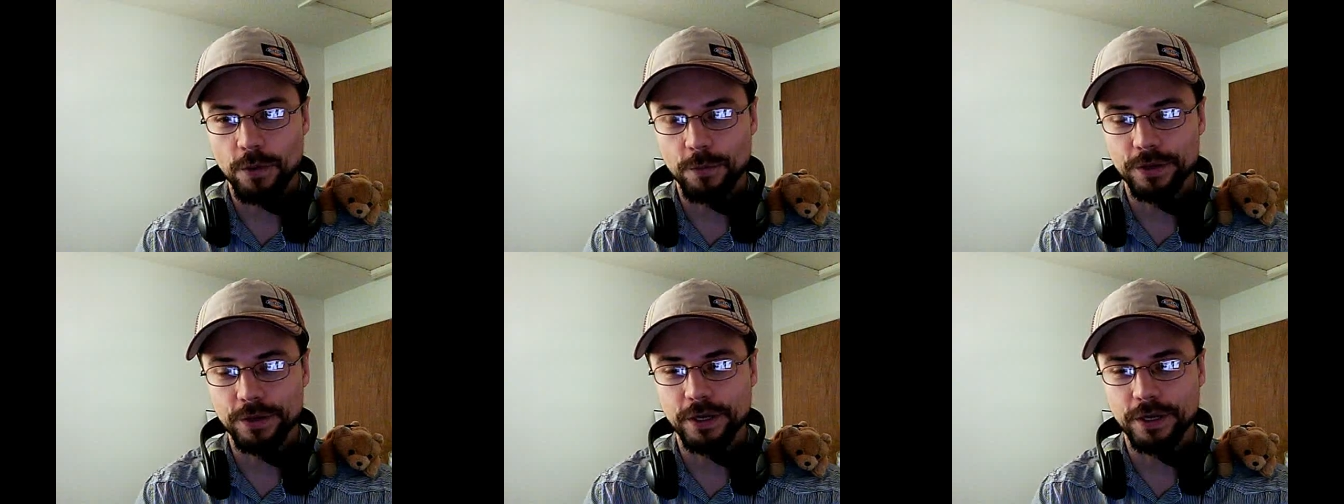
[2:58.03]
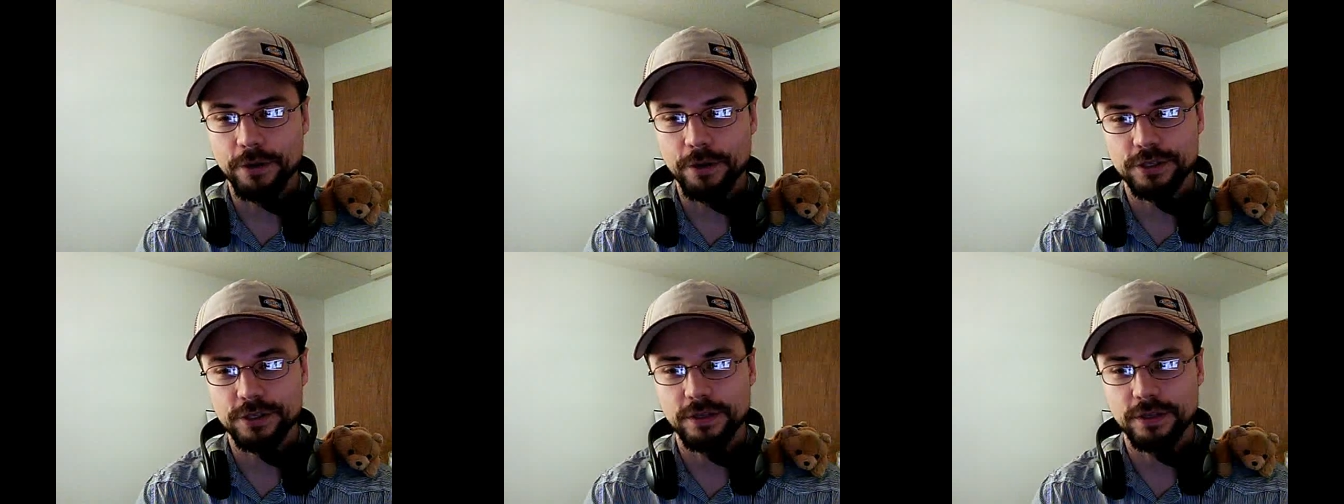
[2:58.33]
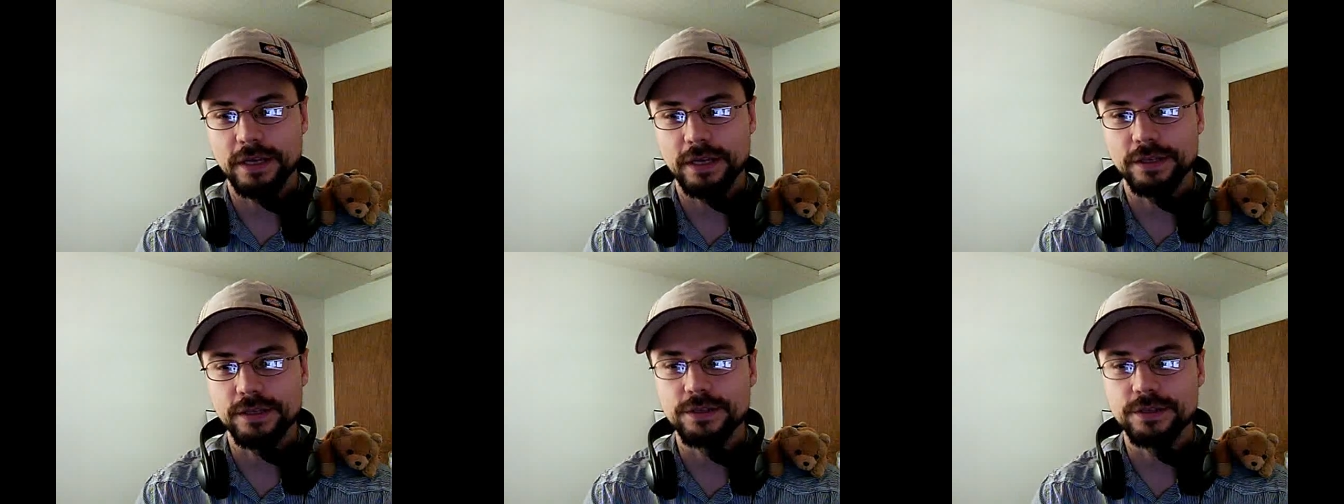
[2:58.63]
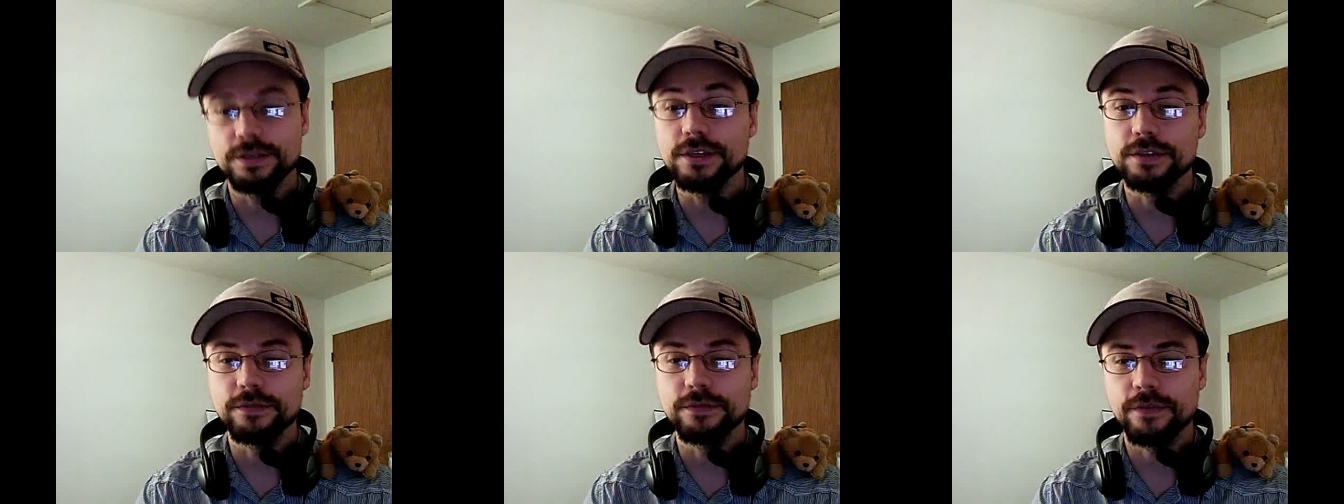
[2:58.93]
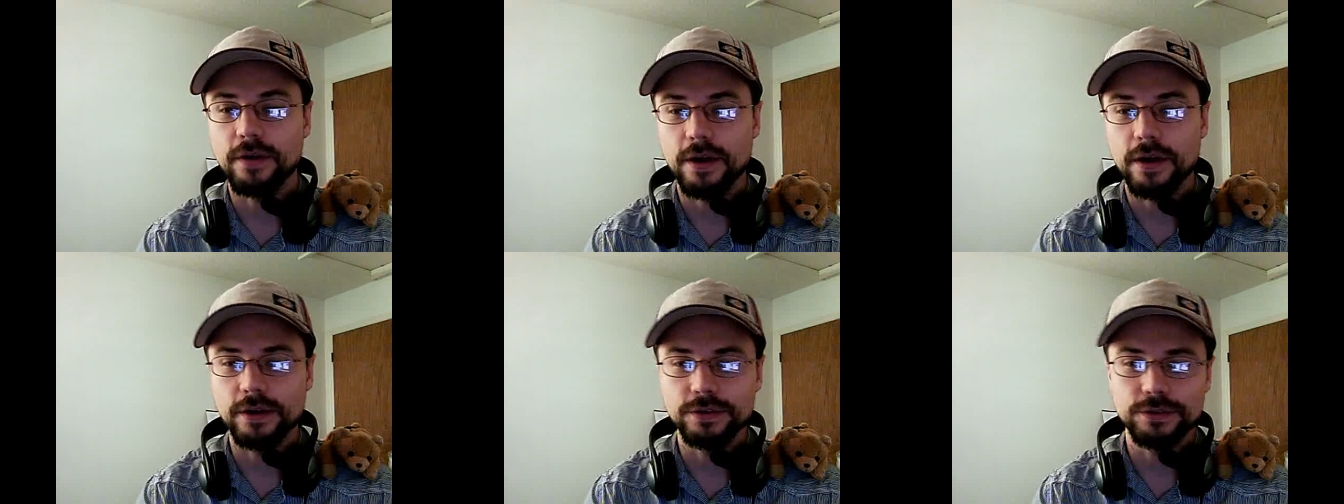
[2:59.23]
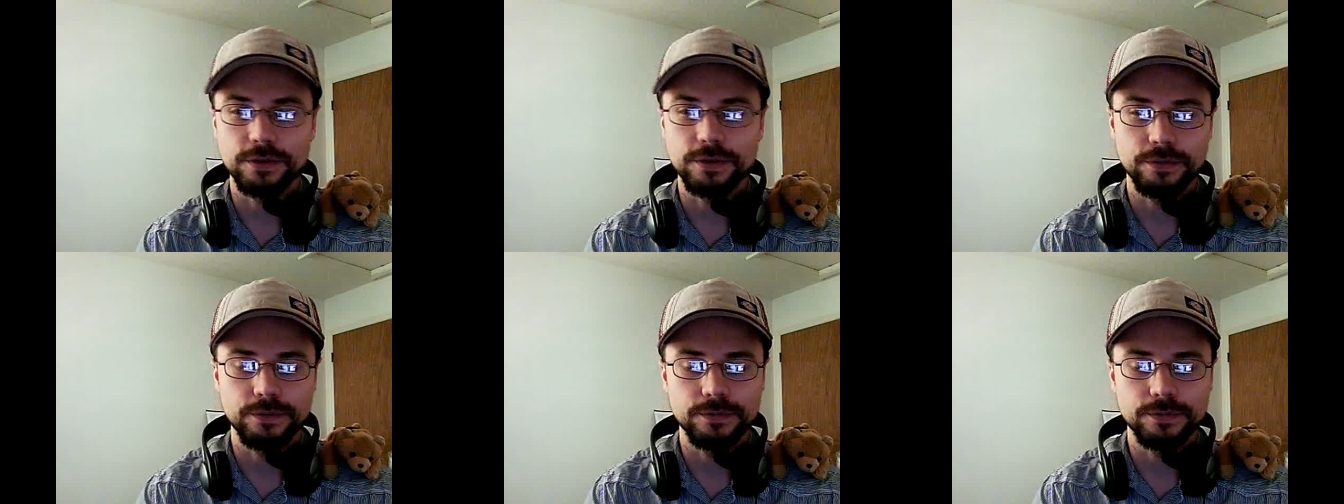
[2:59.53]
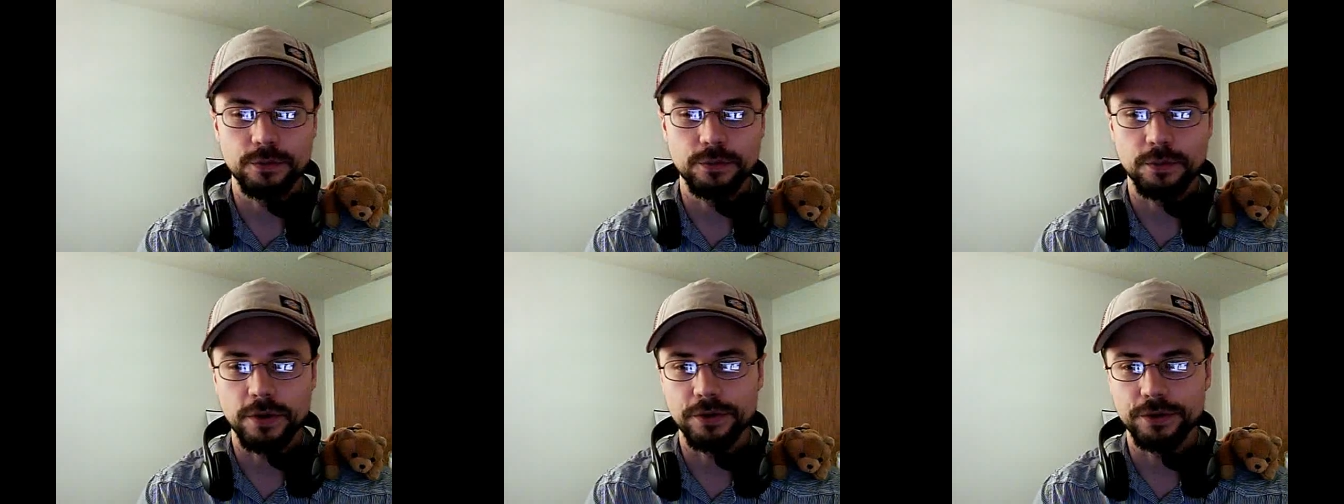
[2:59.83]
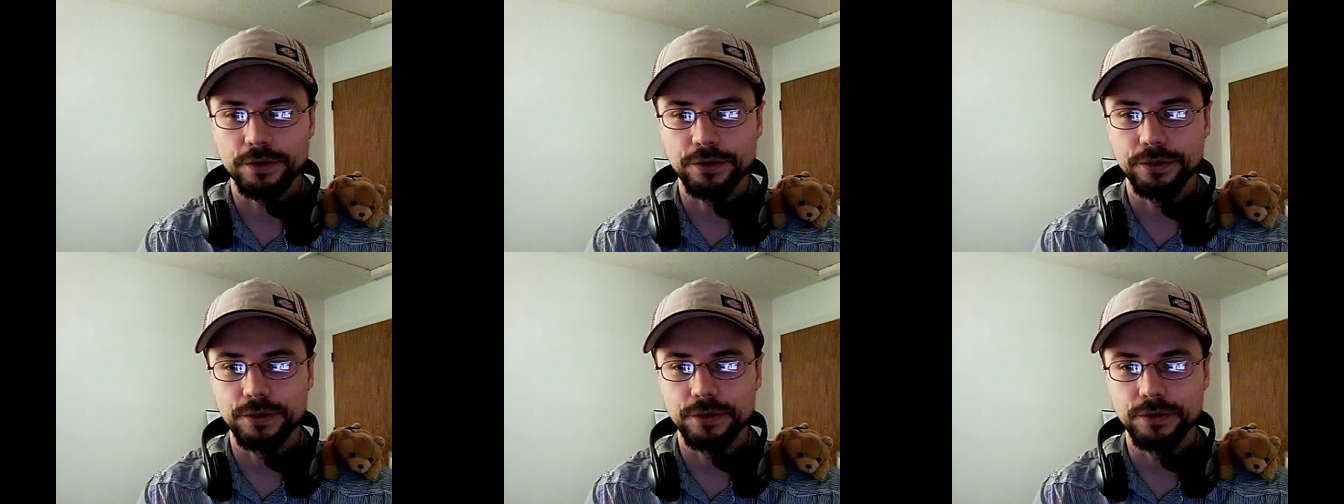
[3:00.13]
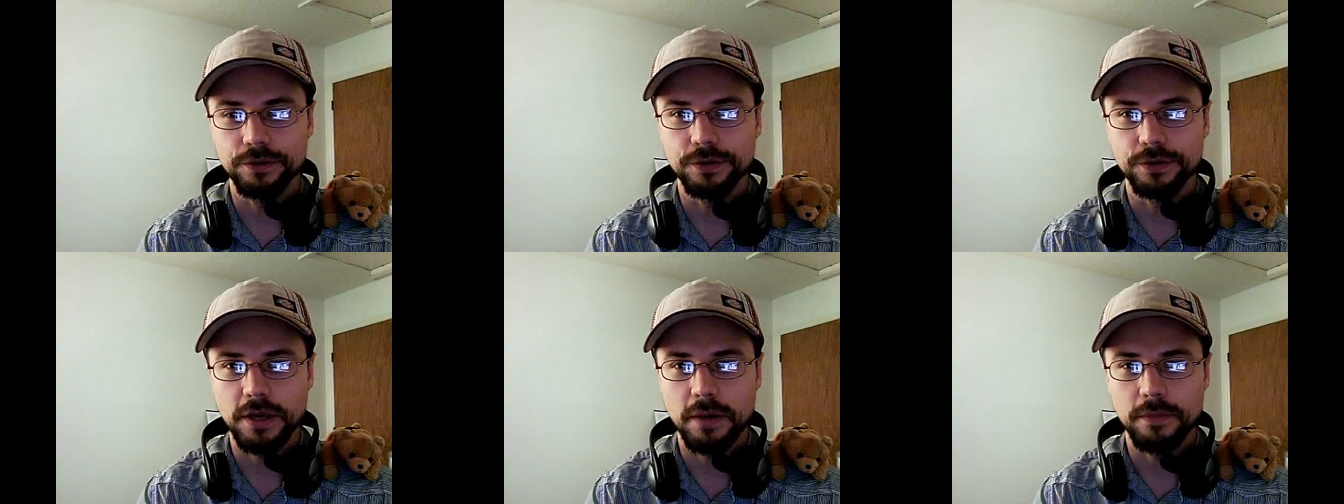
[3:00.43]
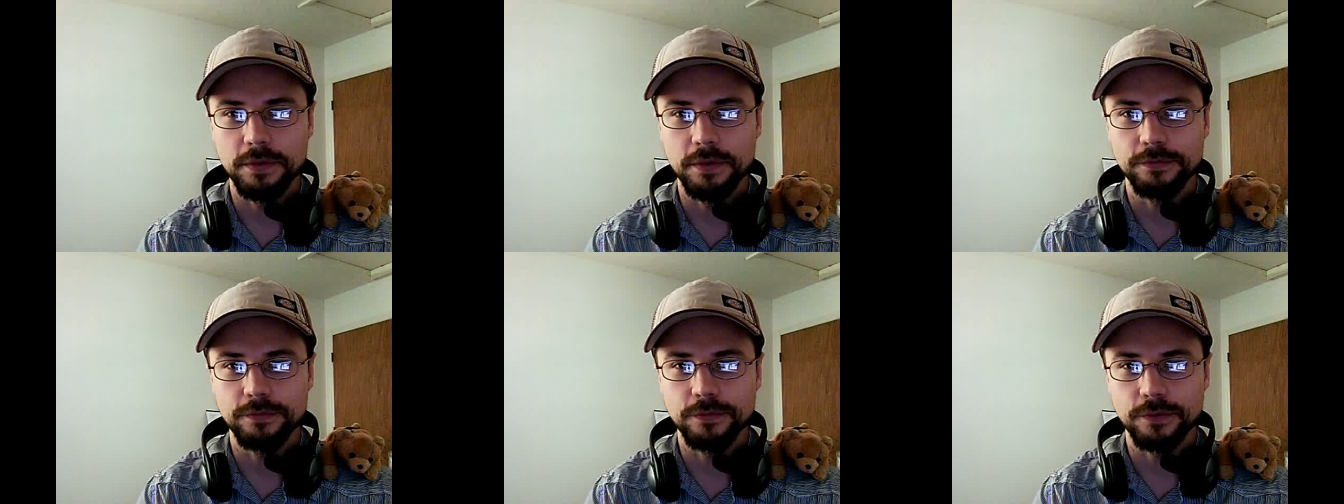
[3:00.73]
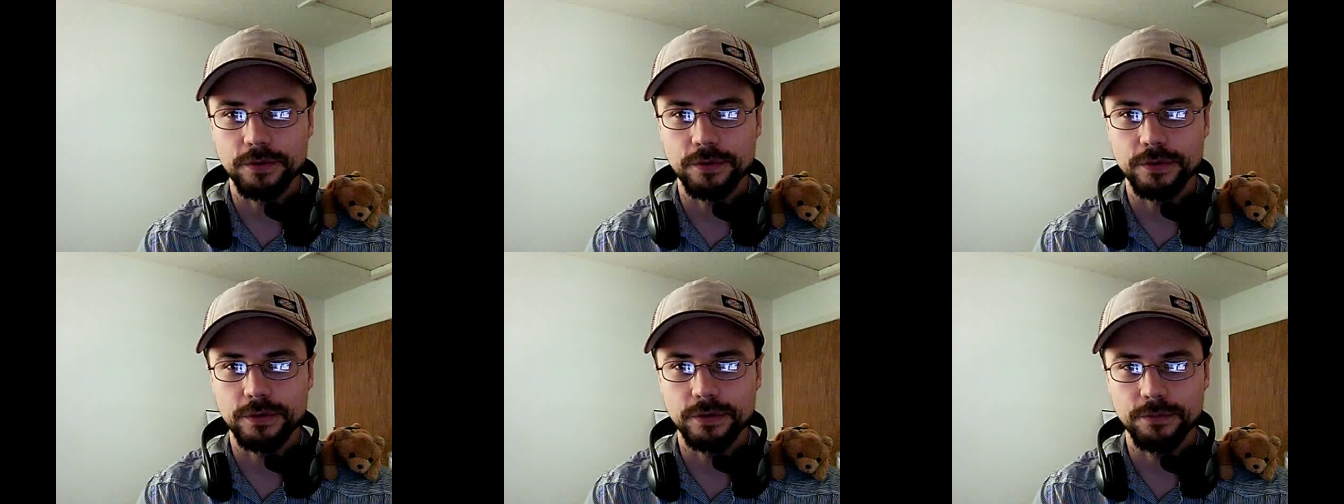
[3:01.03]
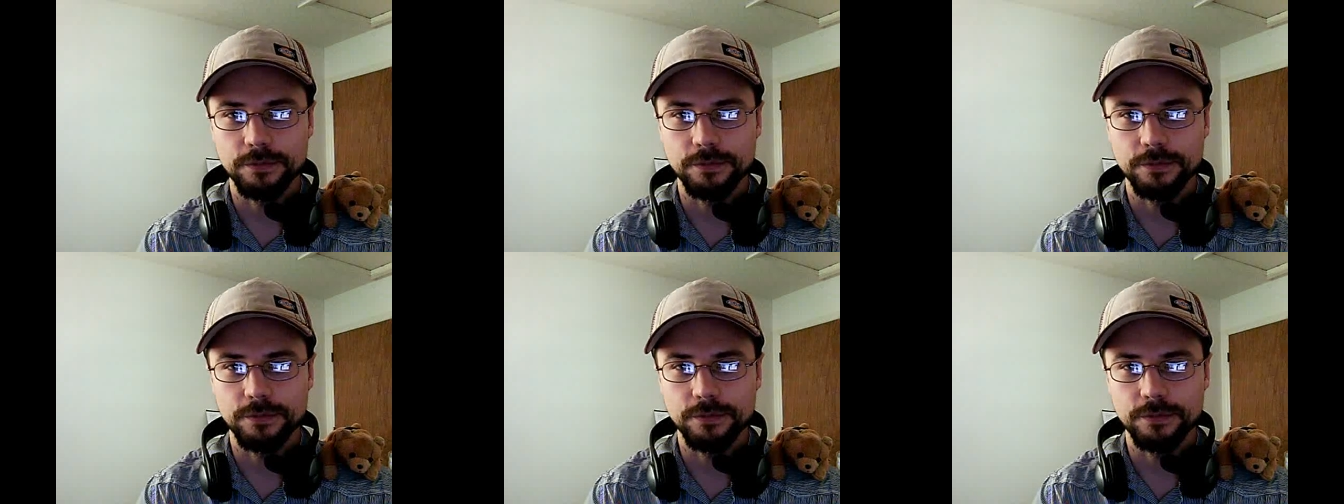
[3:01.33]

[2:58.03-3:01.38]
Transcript: we negotiated like the ceasefire, so Steel Brotherhood couldn't come in for